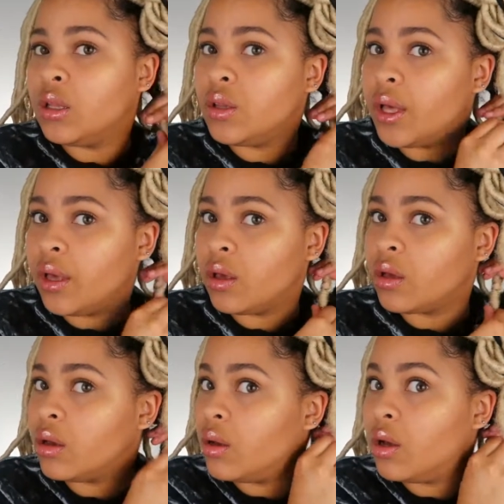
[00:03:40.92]
like
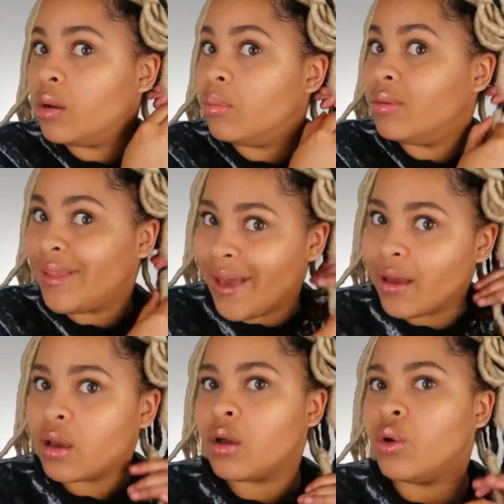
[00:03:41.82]

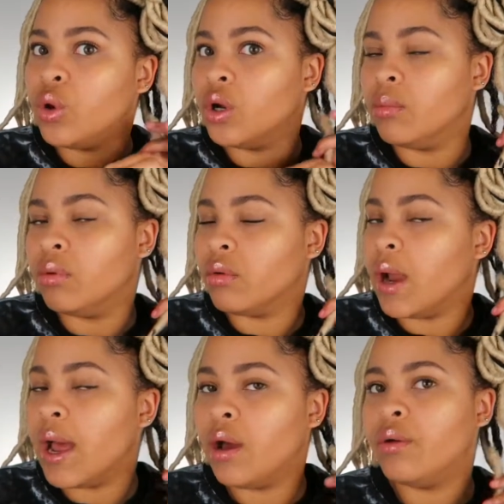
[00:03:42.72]
black or
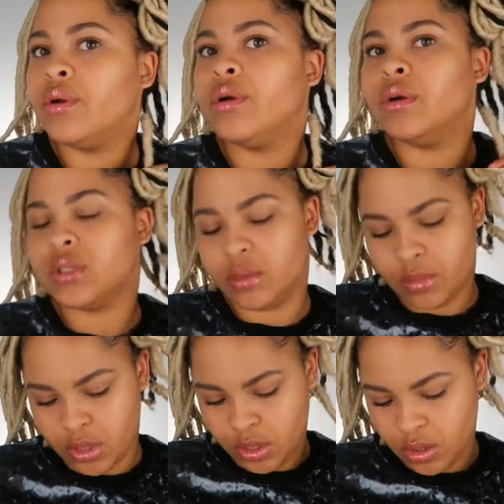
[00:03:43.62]
brown or
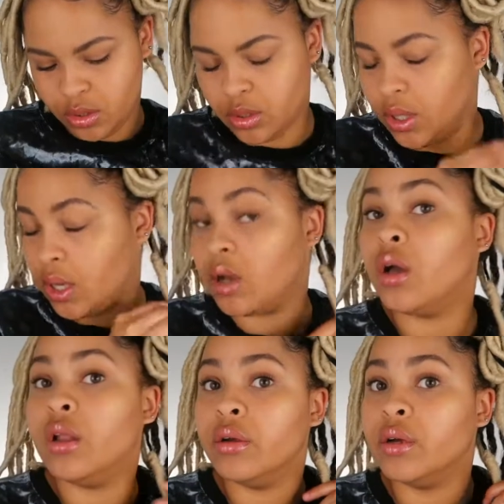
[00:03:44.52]
something, like a
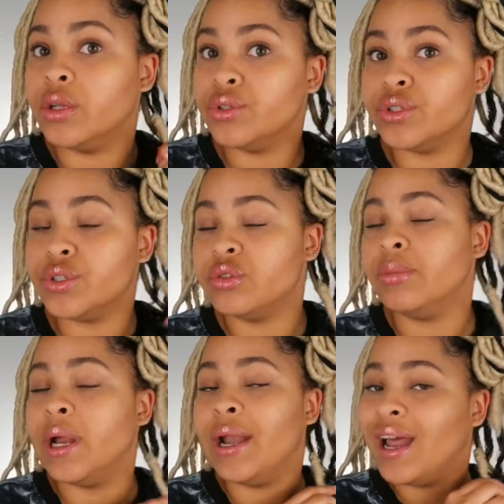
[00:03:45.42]
color closer to
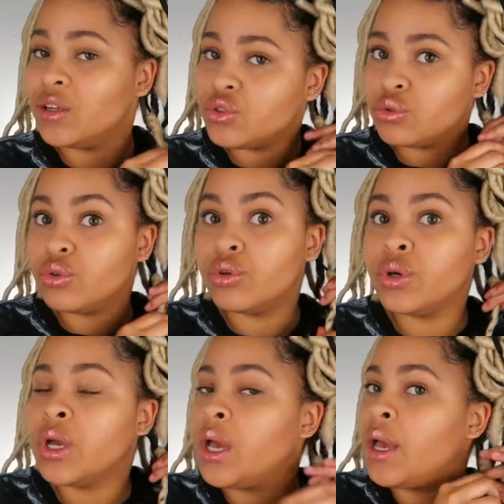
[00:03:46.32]
my
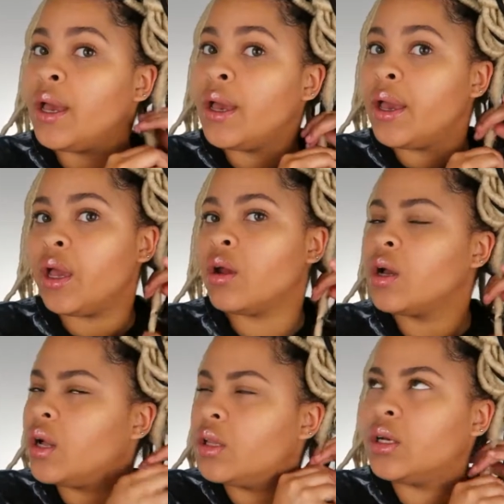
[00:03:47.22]
natural hair
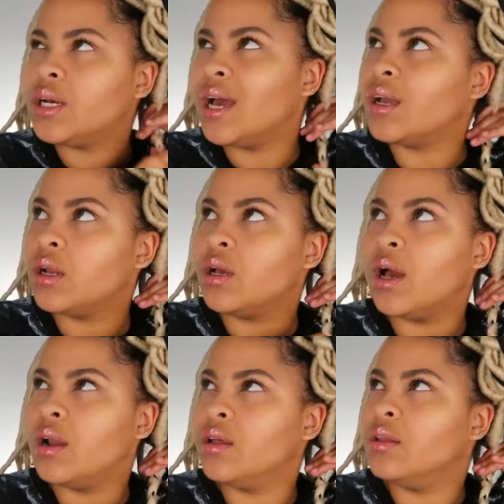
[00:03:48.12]
color, I could
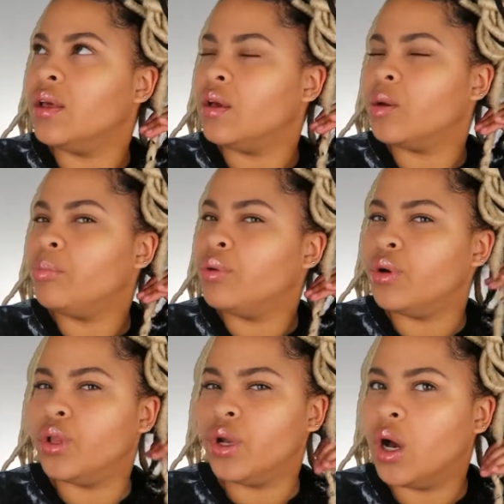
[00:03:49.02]
kind of like
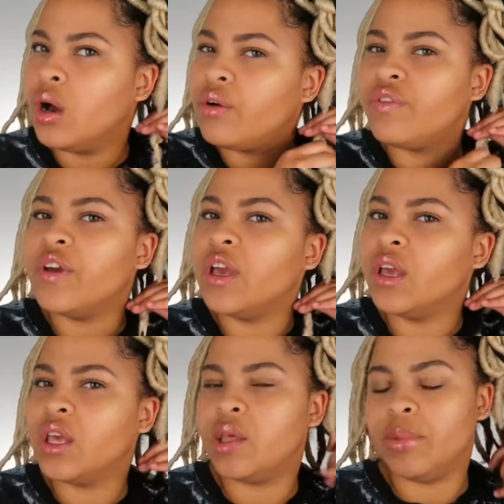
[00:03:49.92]
pull it off
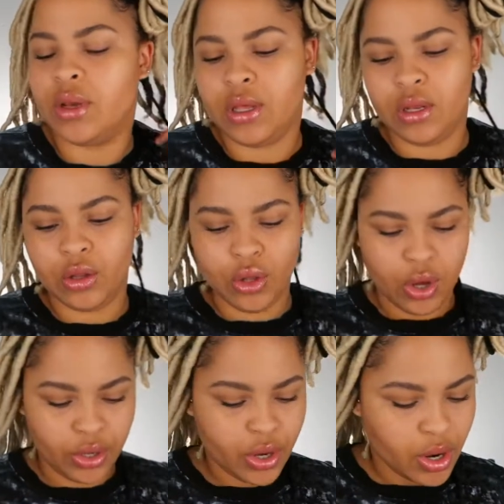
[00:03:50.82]
and keep it in
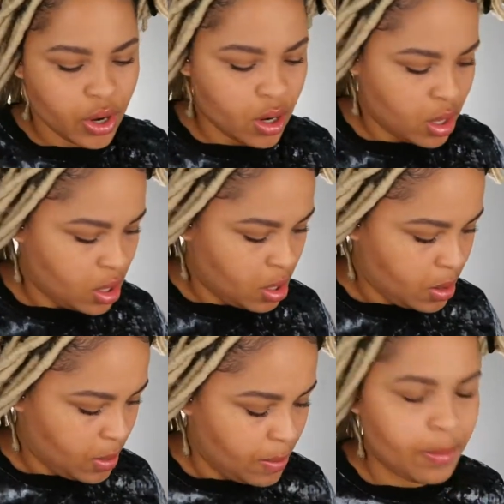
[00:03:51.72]
longer,
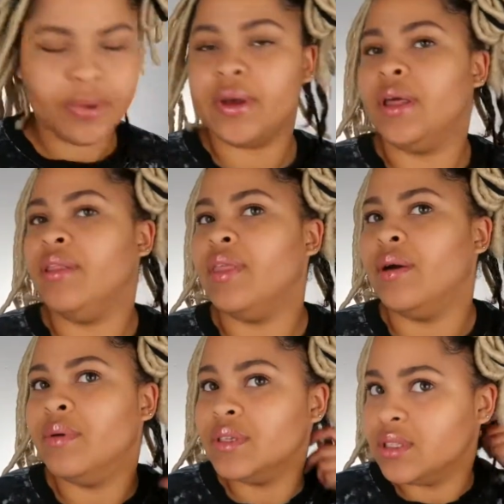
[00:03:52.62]
but
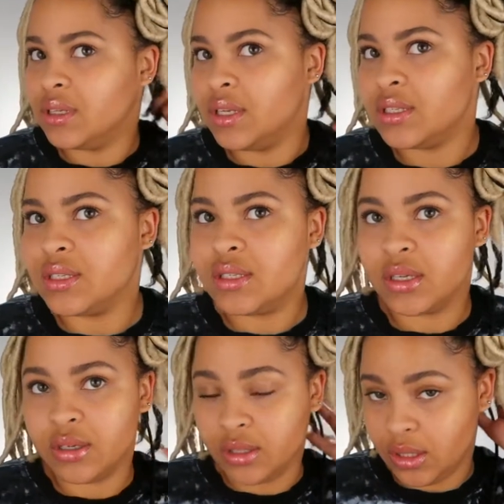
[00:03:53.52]
that wasn't
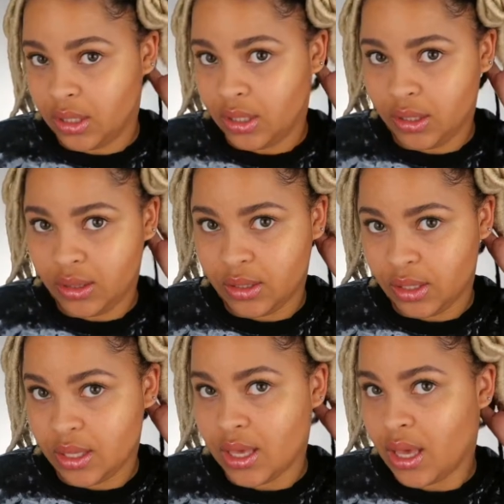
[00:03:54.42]
necessarily the
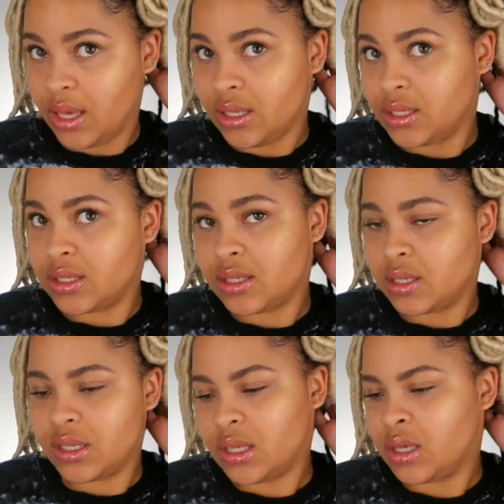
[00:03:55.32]
case.